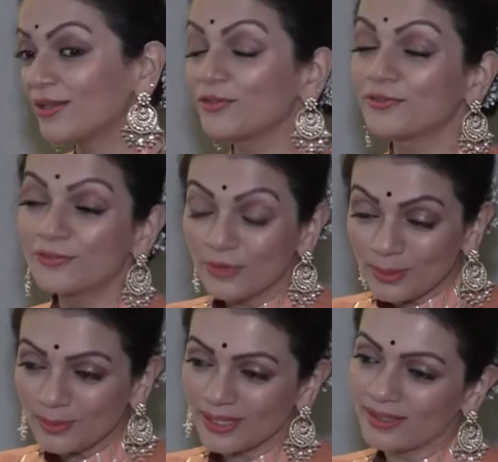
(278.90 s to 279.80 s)
another
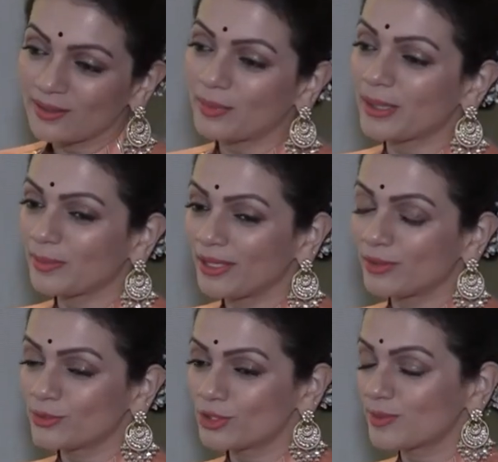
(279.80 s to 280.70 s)
film in the
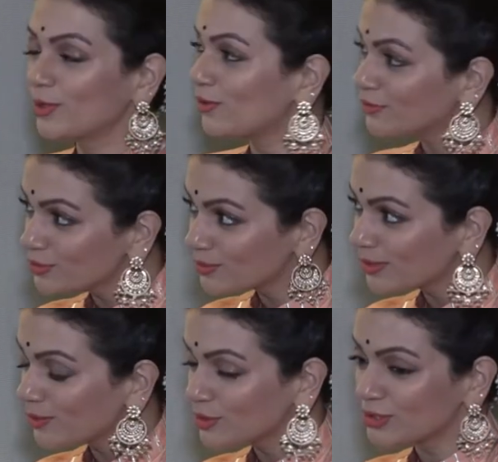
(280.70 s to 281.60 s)
pipeline, which is being offered to
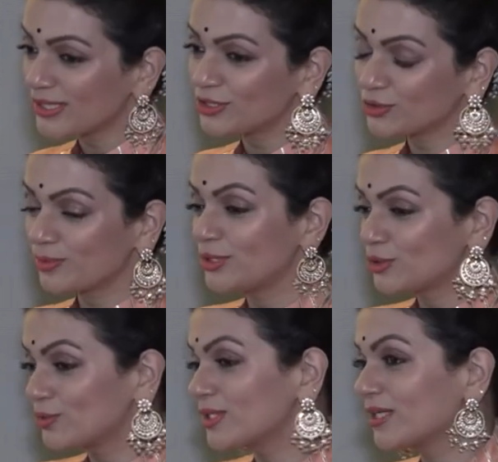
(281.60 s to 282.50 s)
me, which I should be
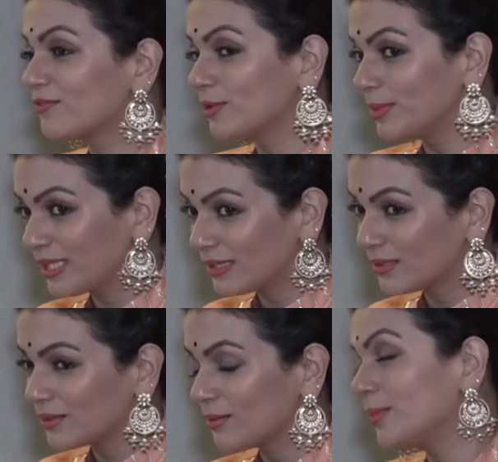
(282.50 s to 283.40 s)
filming in
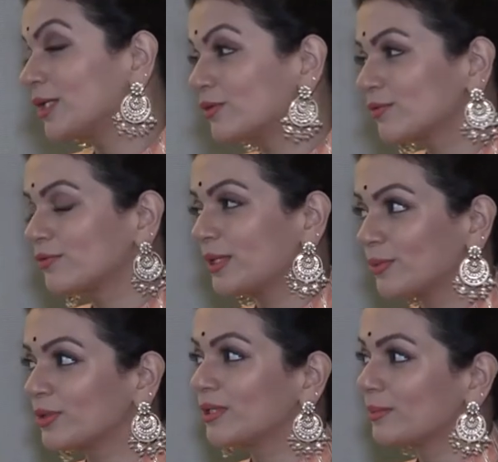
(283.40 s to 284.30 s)
the month of
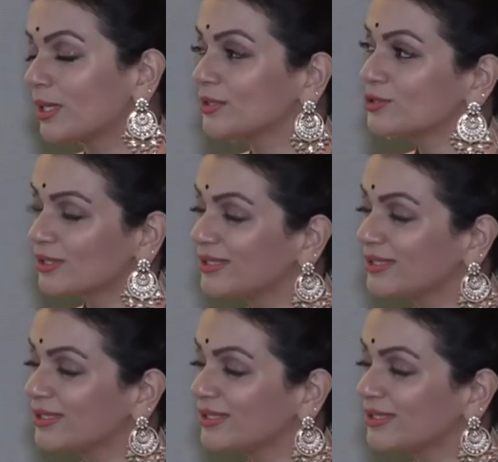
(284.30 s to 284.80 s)
April and March.